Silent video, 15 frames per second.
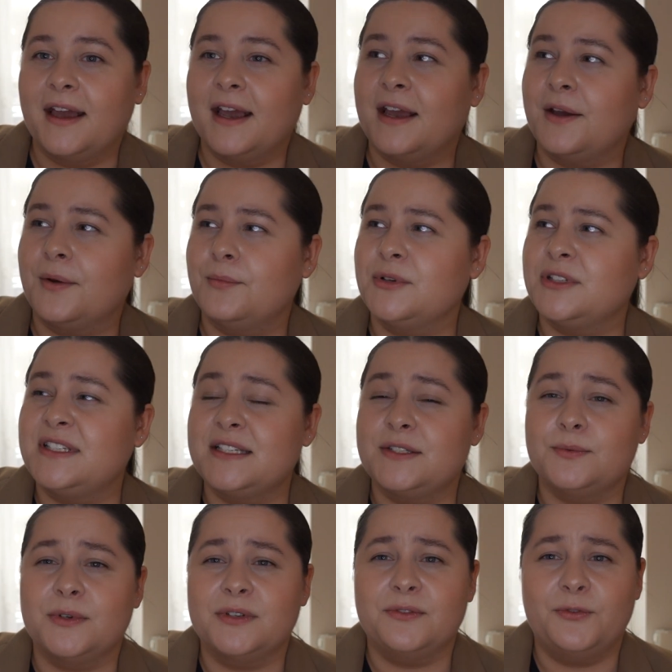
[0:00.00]
But
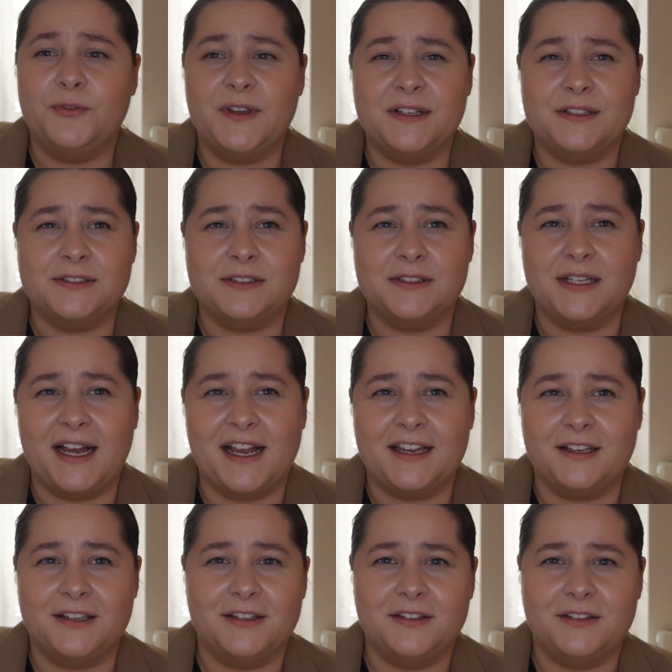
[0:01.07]
this one feels
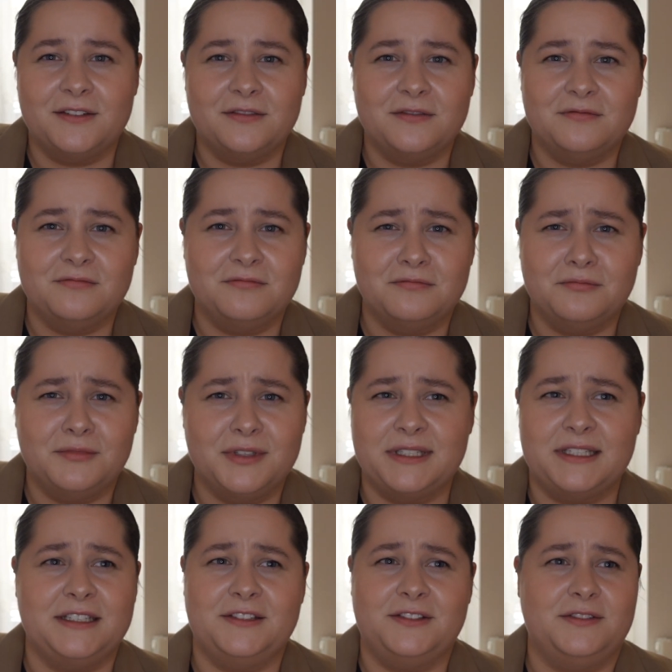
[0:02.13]
like it
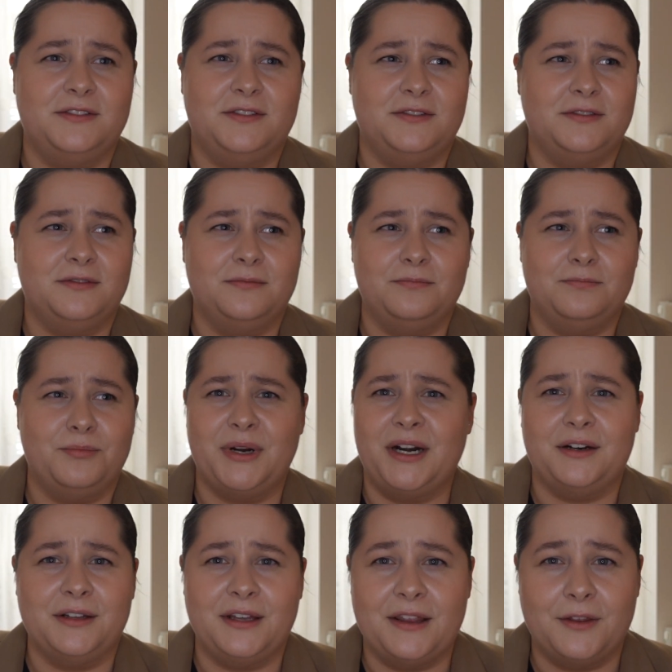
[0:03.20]
is
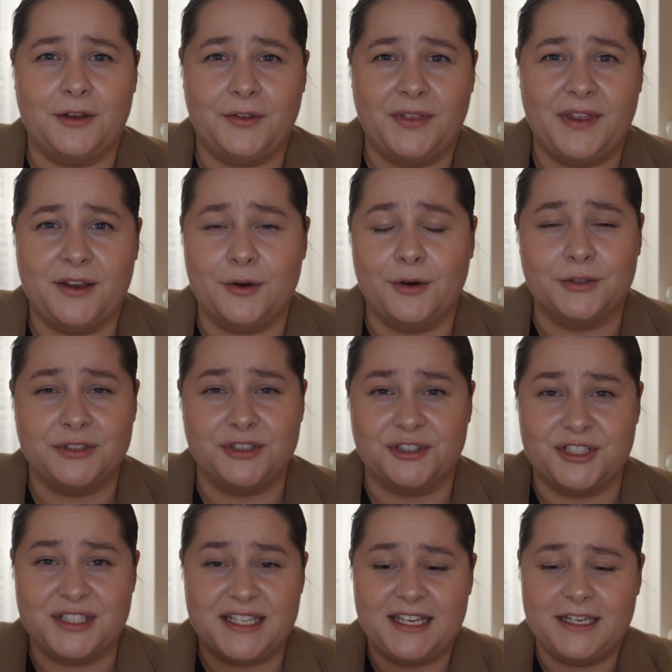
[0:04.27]
barely nothing on
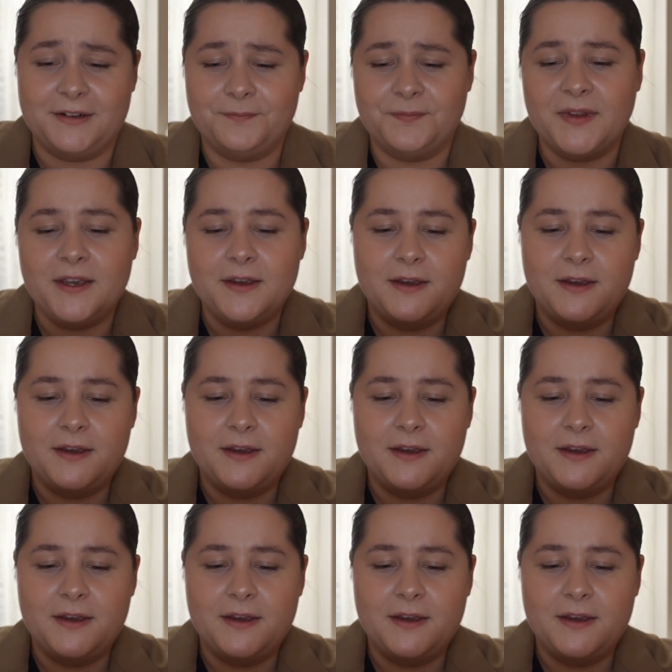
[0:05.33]
your skin.